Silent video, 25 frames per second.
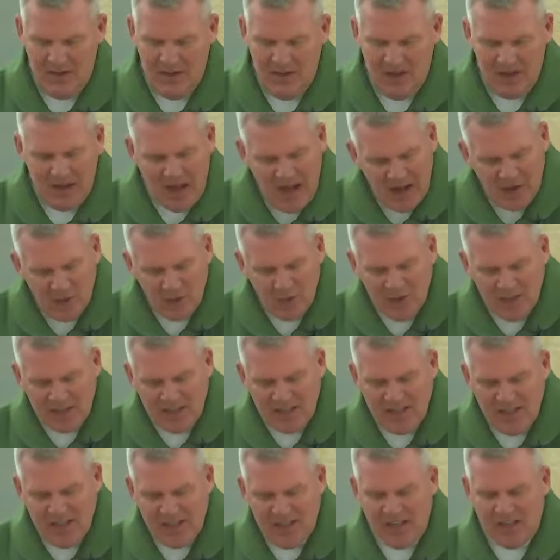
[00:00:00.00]
Not only
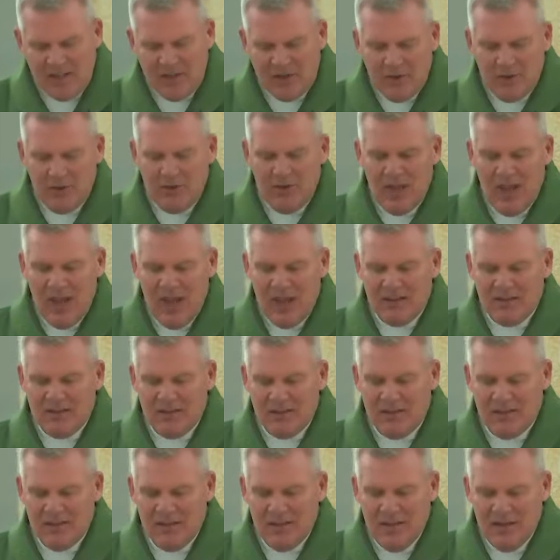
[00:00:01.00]
did he do that,
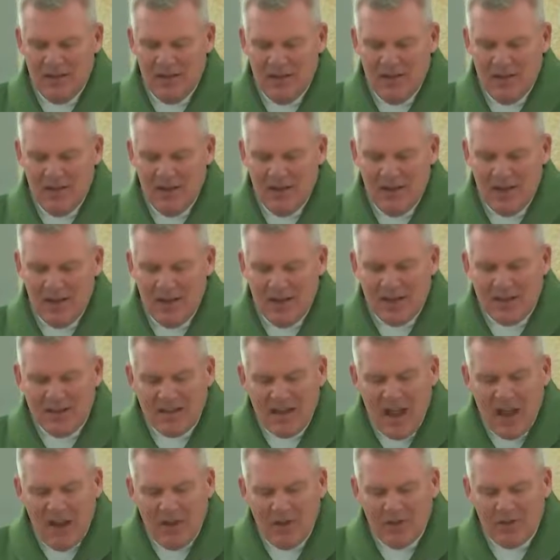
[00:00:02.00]
he
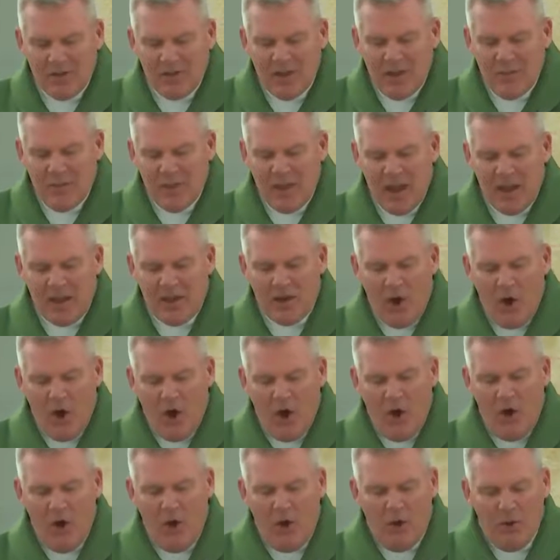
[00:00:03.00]
tells them that
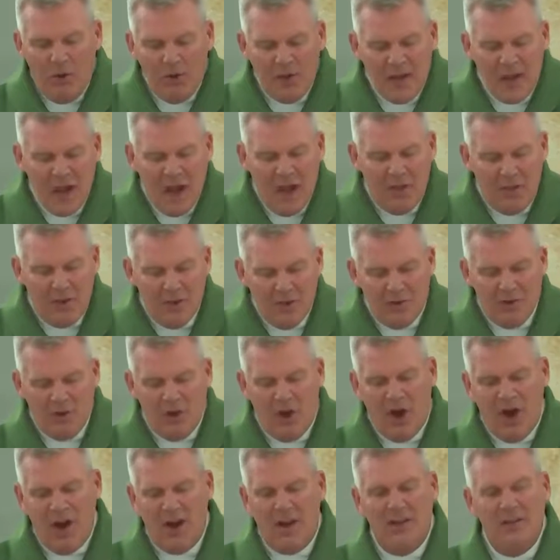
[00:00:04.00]
all the other
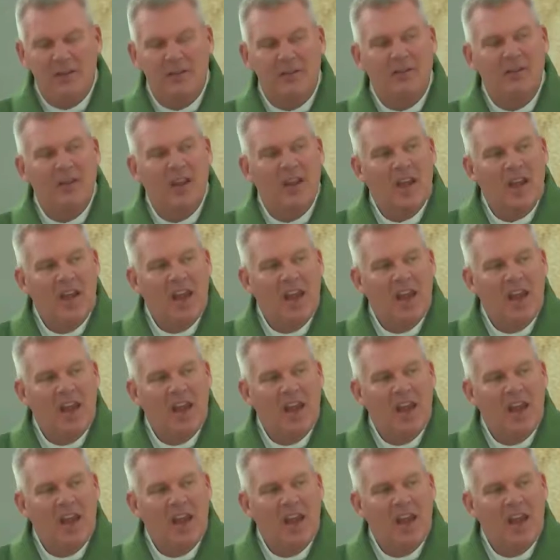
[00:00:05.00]
laws